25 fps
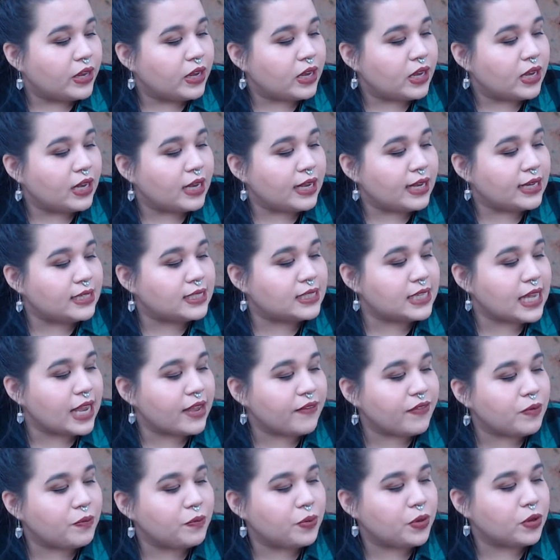it's safe
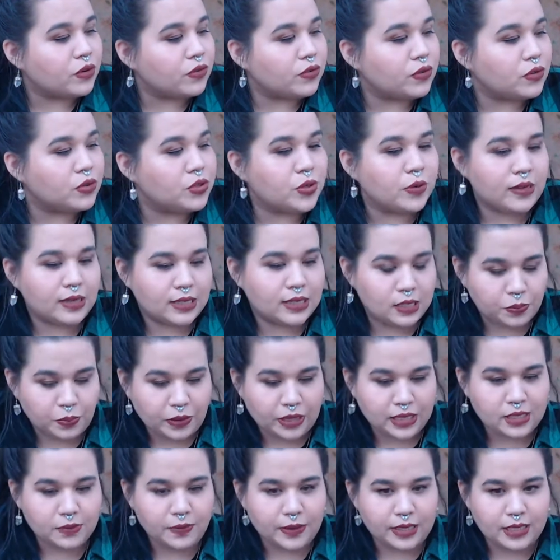and beautiful to
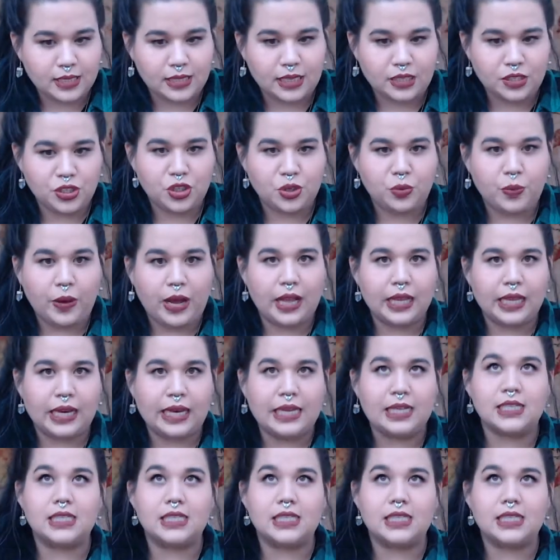express my sensuality.